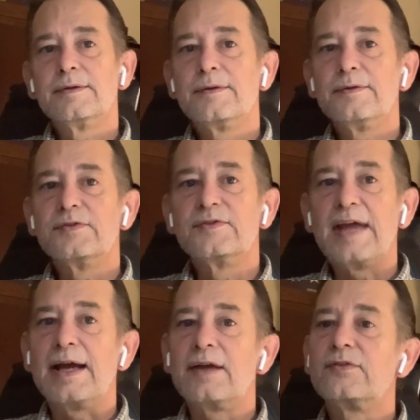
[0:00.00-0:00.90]
just
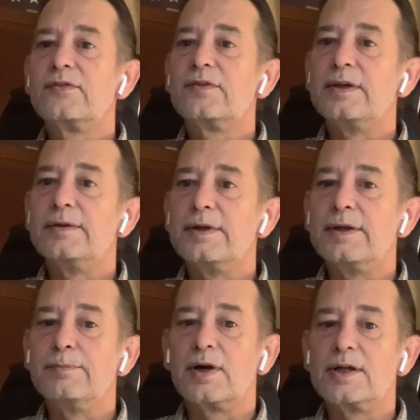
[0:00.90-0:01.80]
tasks
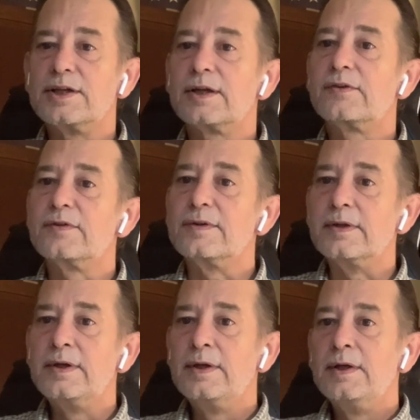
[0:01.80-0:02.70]
and projects and
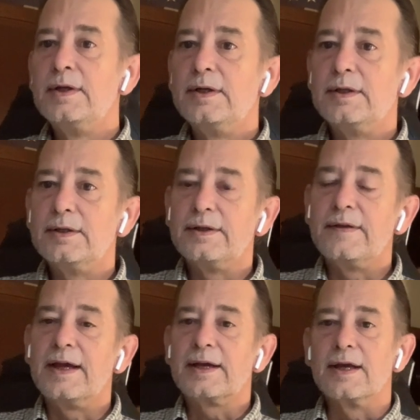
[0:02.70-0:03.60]

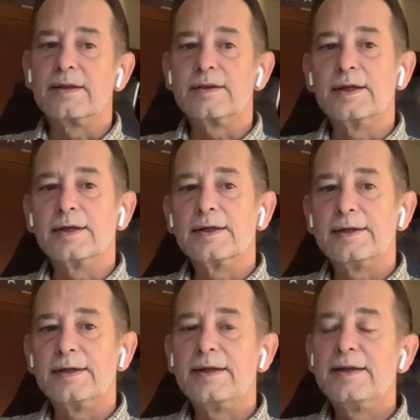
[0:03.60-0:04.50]
that kind of thing,
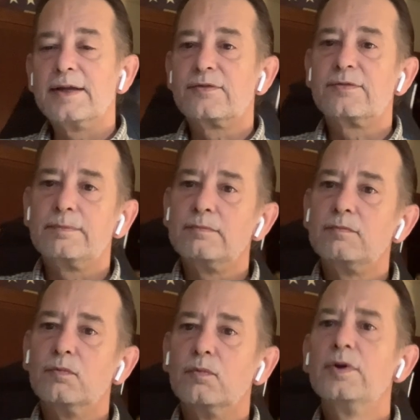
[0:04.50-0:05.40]
and that's
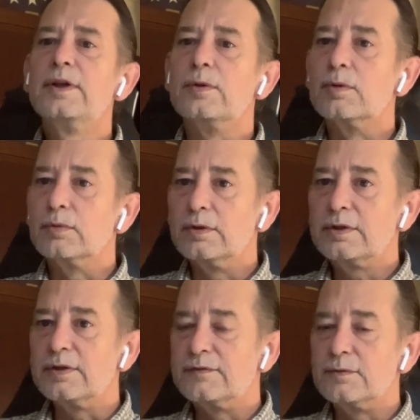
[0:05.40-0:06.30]
really what we're
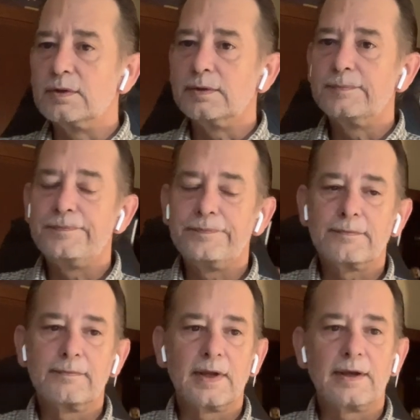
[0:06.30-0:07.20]
looking for.
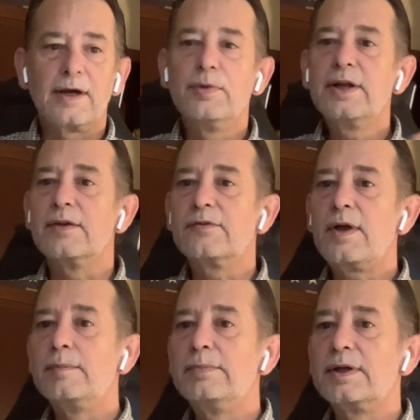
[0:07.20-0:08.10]
Now, I bring this
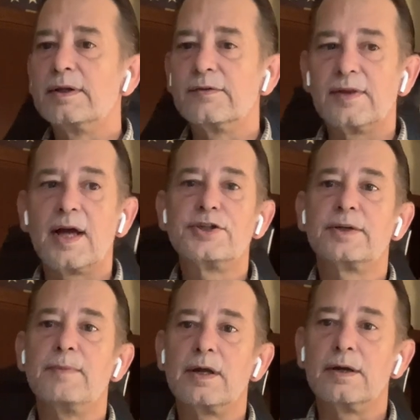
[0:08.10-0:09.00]
up because Logic
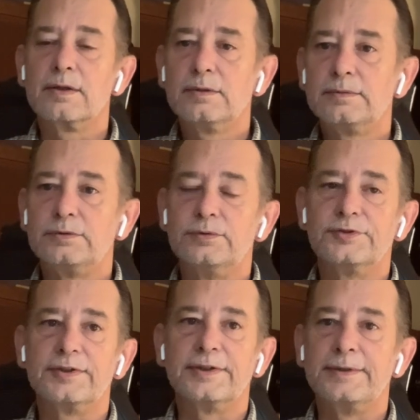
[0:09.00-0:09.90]
Monitor, who
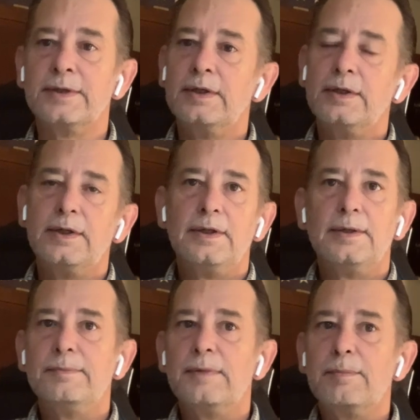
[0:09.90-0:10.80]
is a
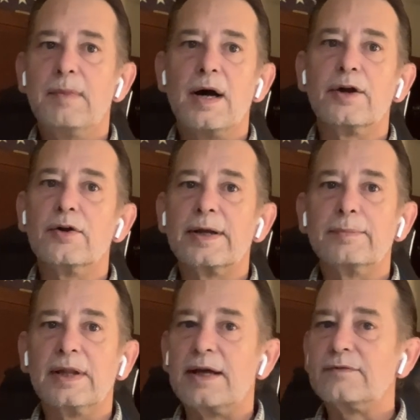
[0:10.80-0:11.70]
monitoring
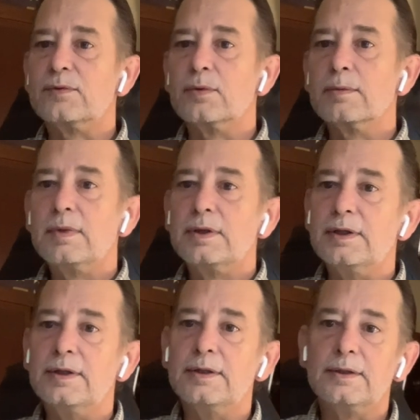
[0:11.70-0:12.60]
platform,
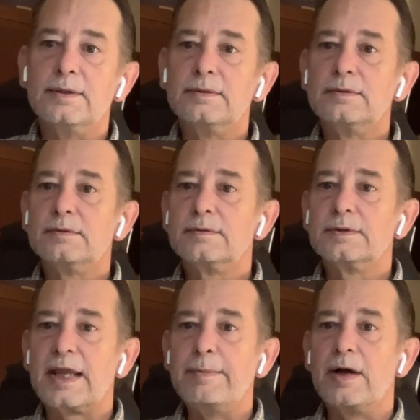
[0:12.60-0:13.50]

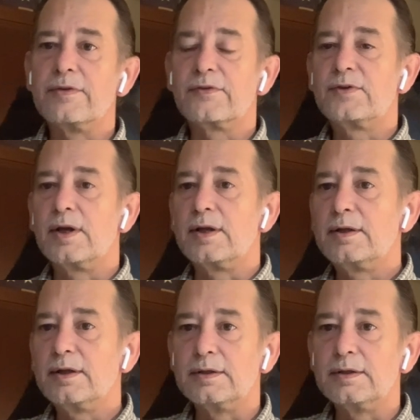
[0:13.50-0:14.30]
came out with a study